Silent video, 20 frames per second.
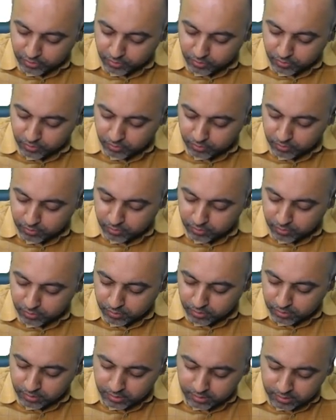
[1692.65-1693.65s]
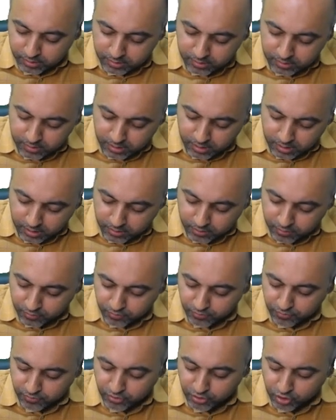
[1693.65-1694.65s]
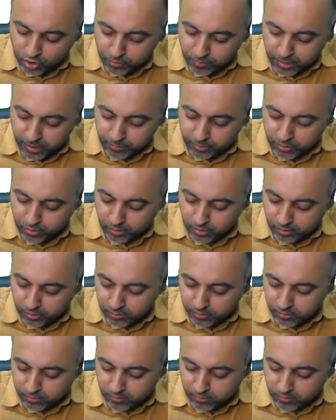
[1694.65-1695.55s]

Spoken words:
for you is the phenobarbital.